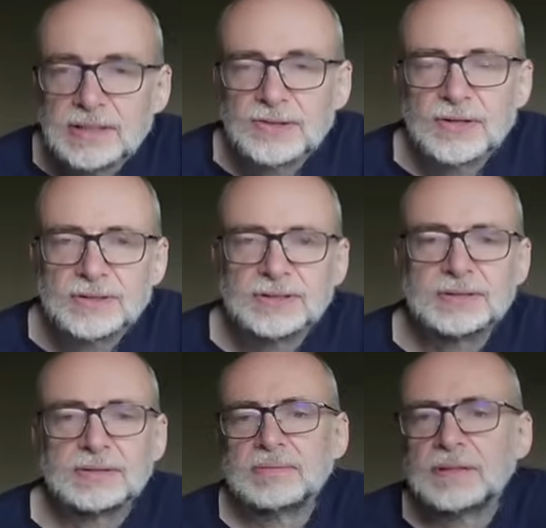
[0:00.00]

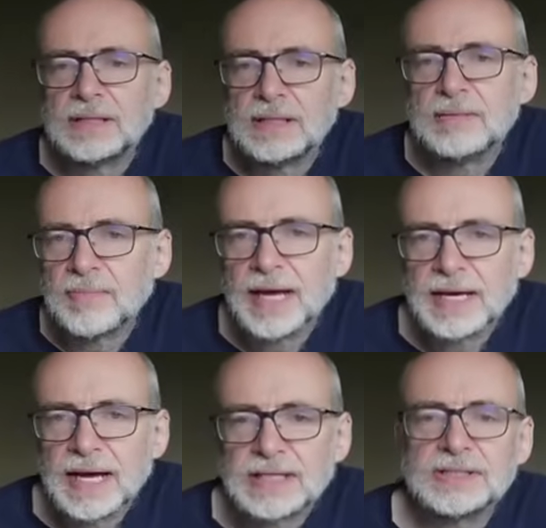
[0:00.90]
across the
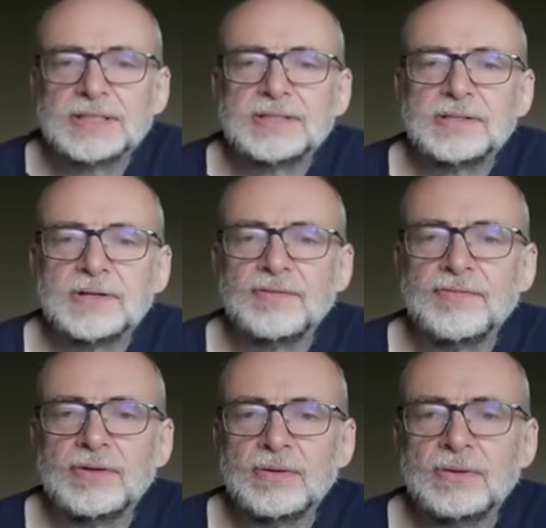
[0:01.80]
main axis of
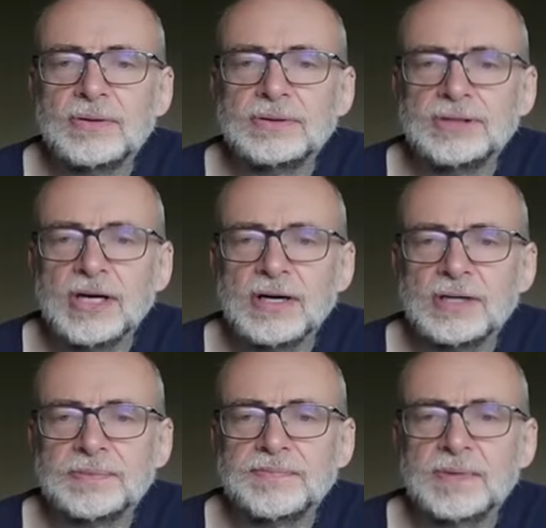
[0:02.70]
your
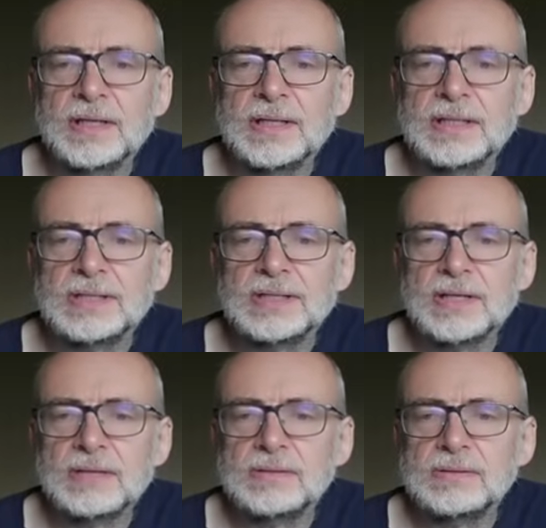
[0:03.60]
chart.
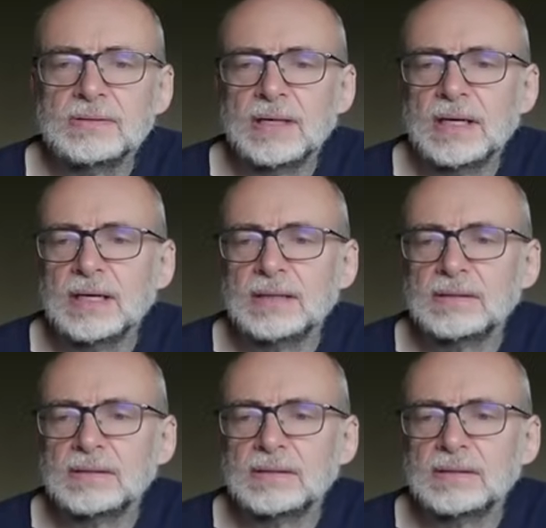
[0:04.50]
So,